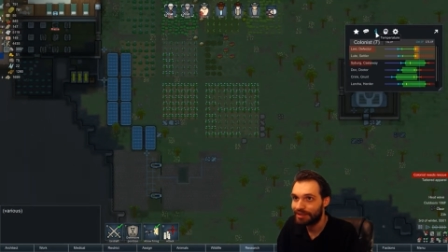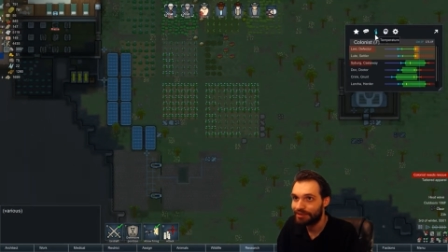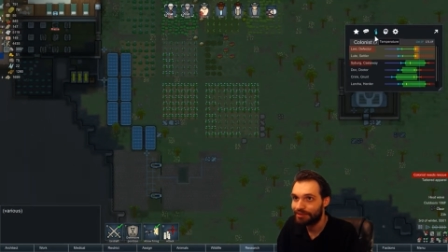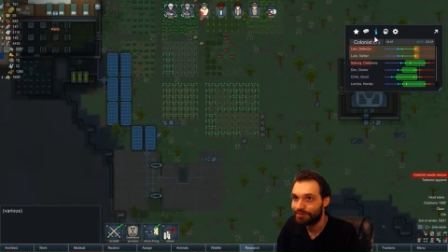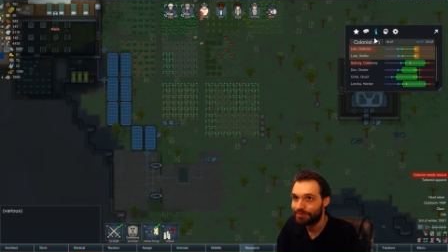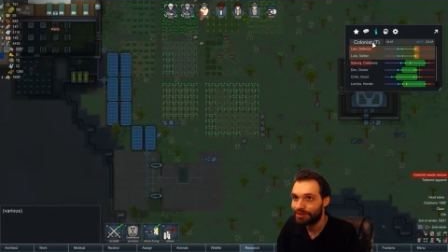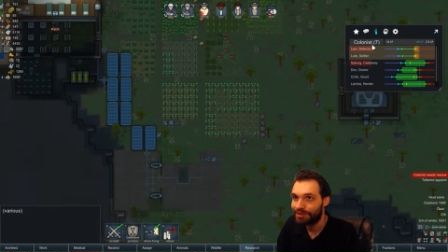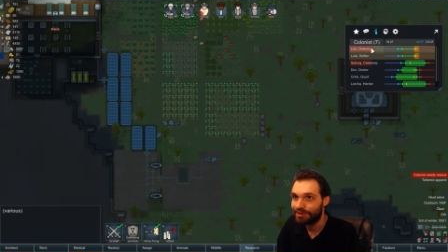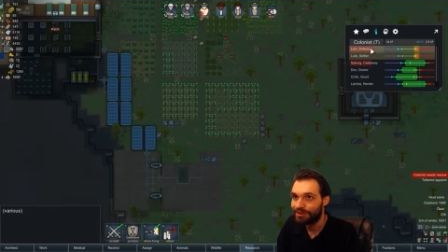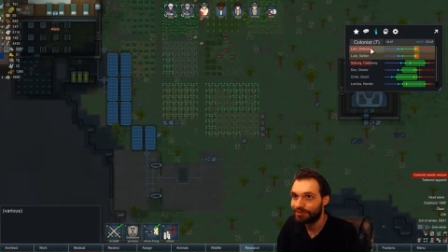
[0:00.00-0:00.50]
I
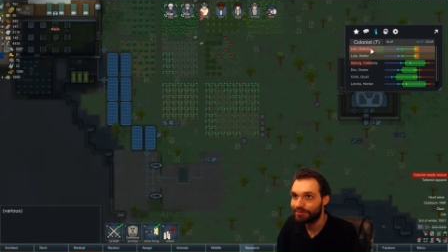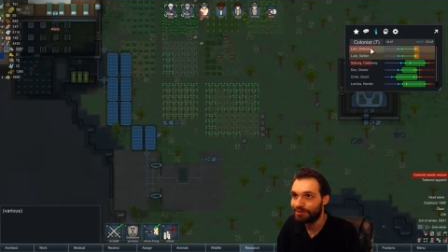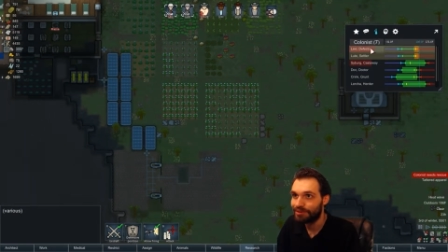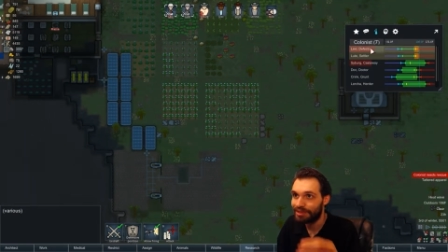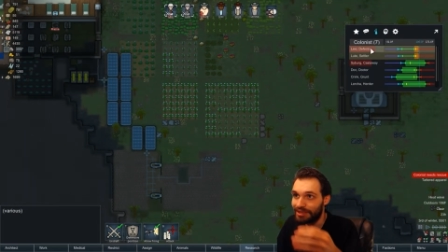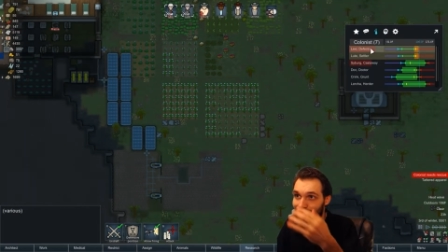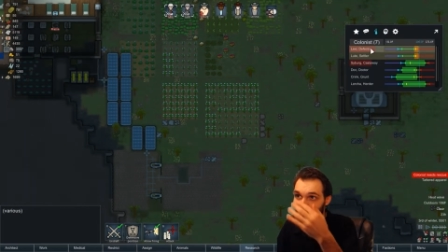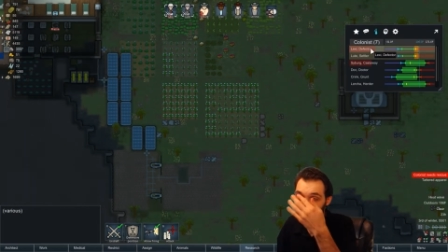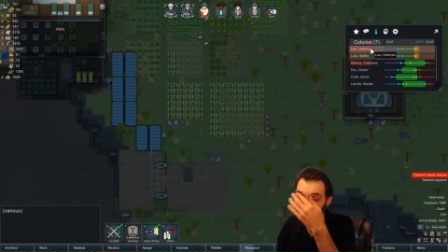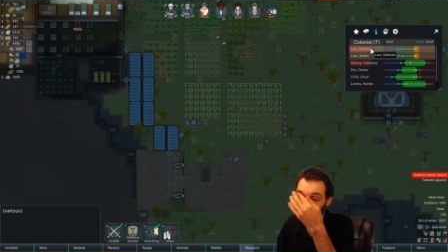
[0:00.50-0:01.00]
don't want to
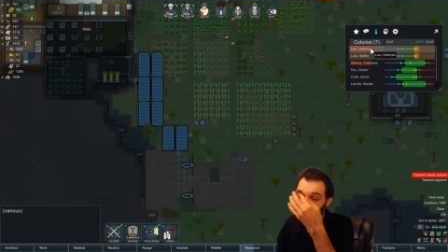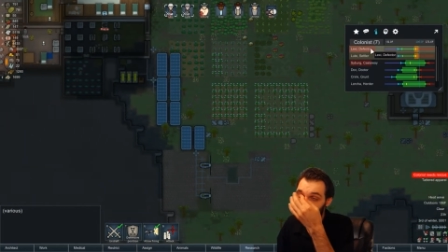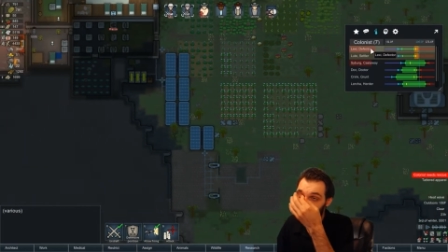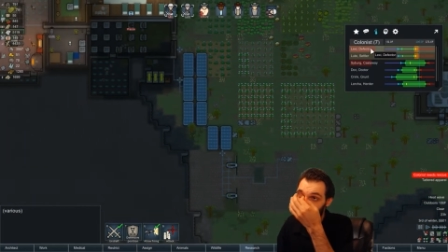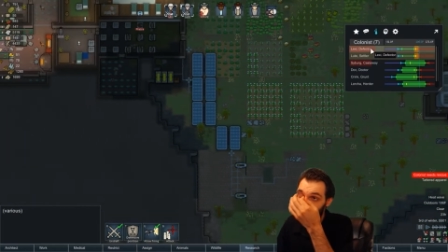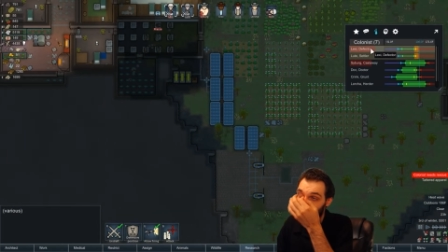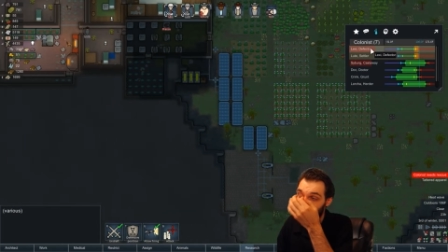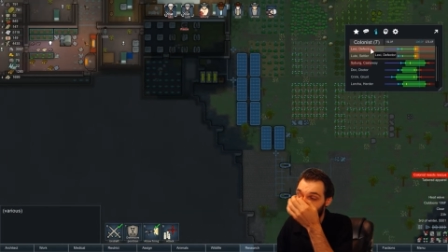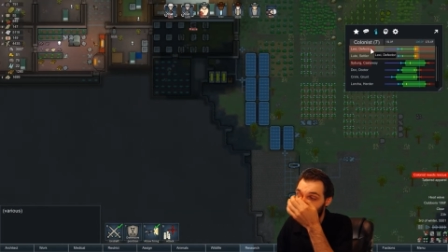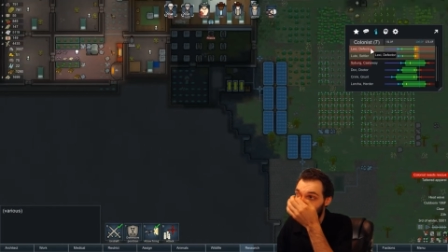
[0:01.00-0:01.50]
overheat
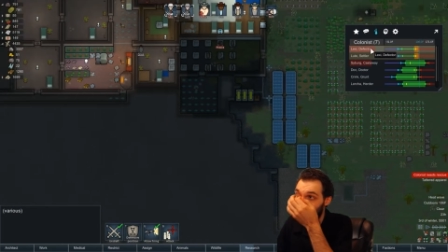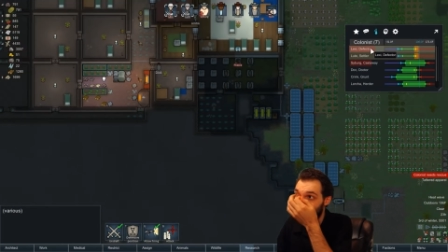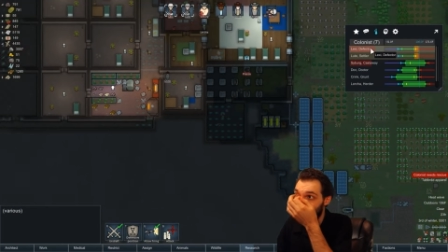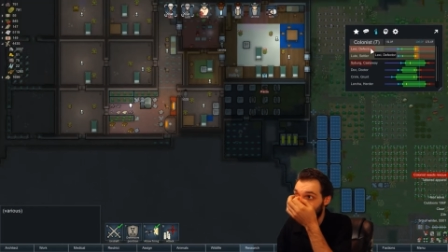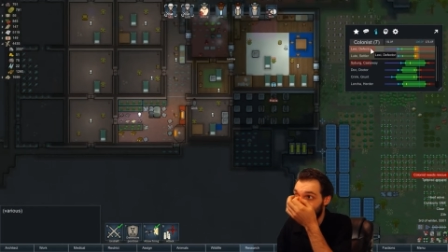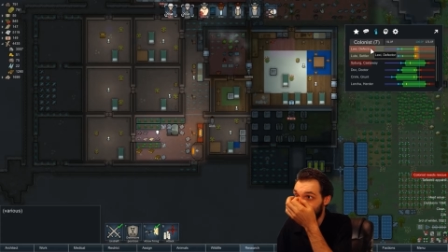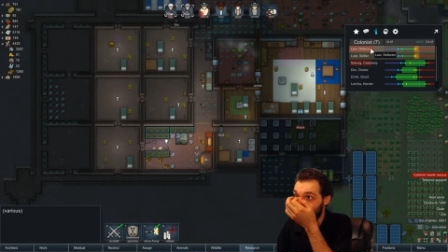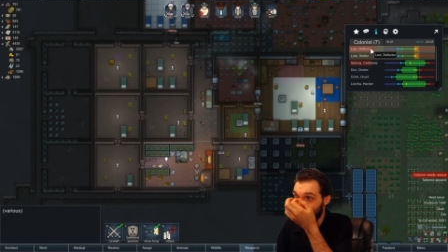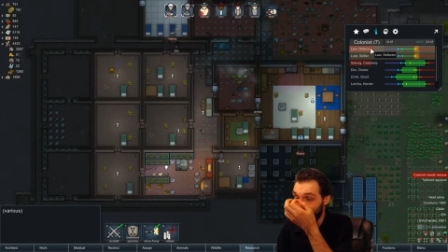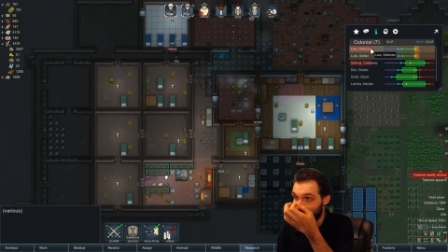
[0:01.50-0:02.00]
people too
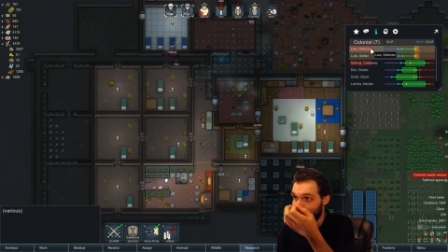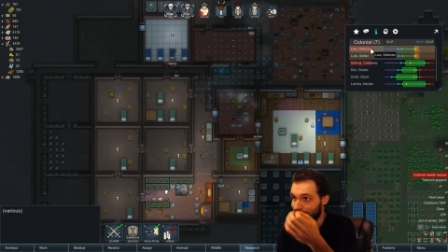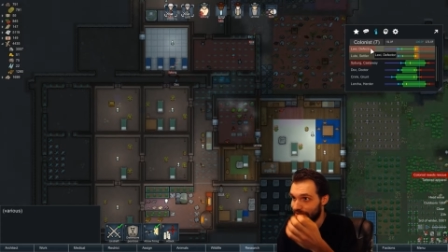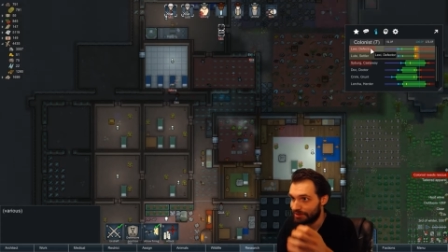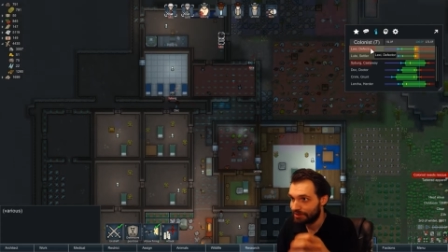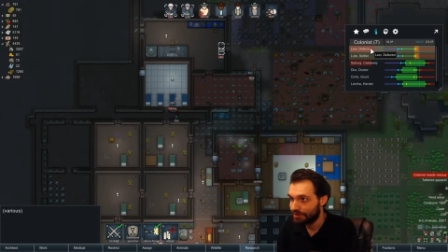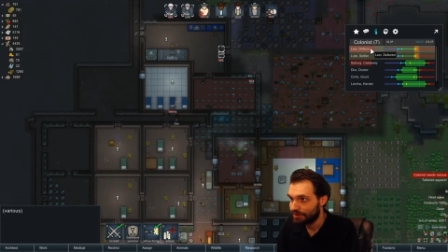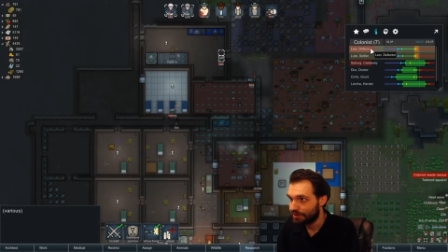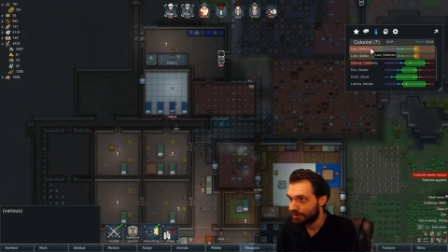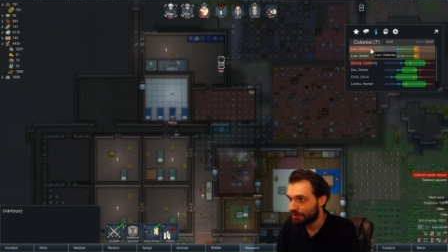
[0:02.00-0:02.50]
much.
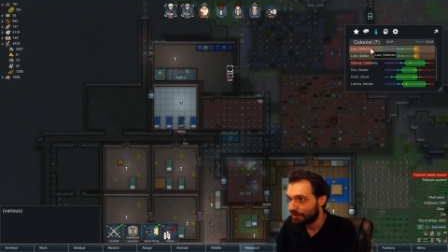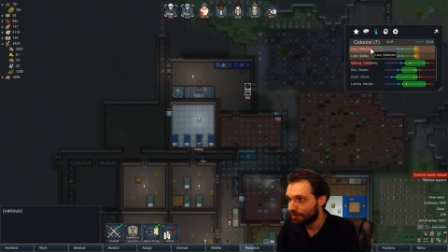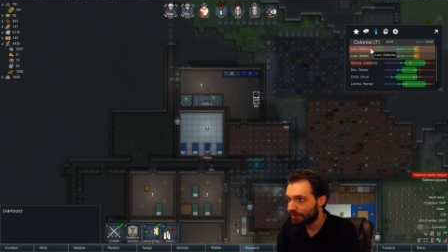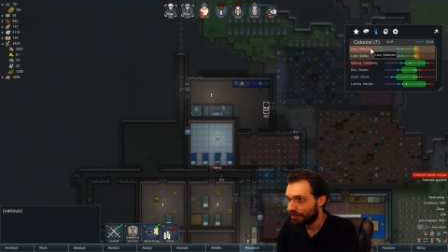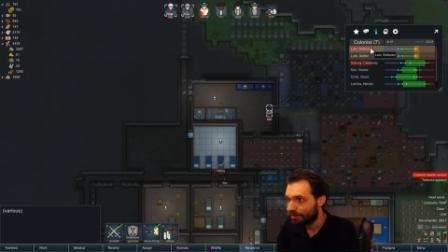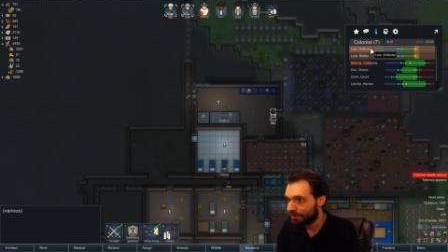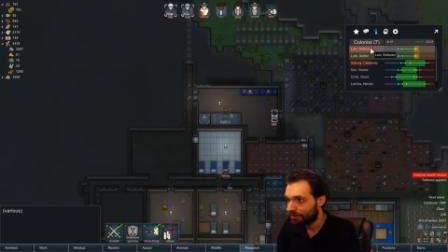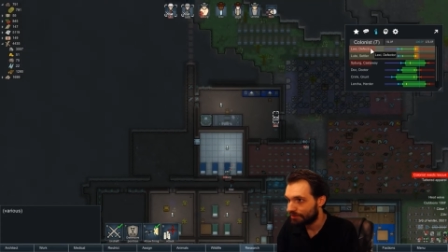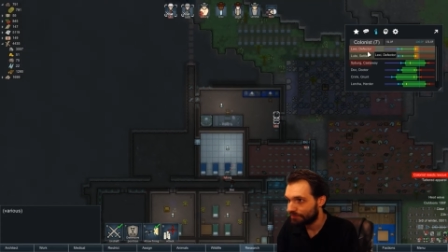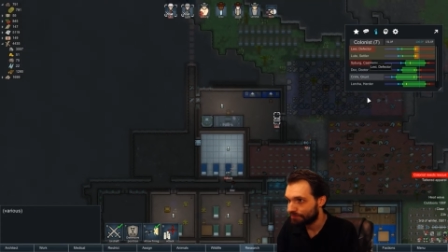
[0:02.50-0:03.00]

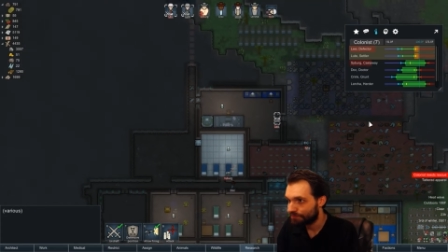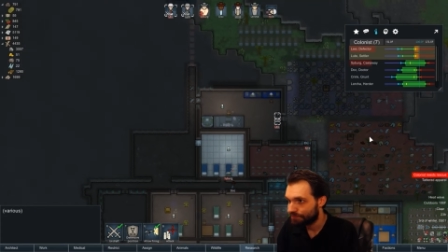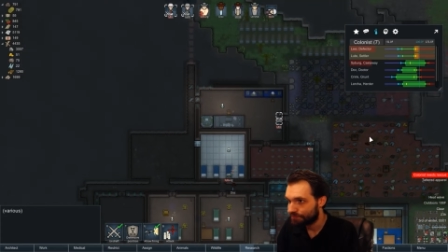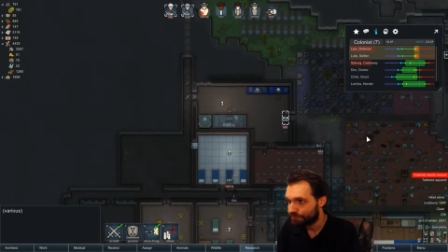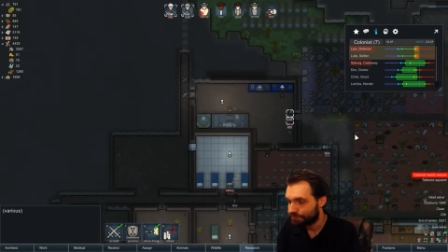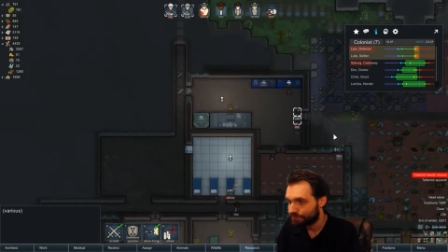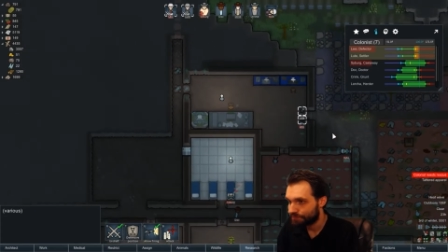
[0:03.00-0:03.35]
Um,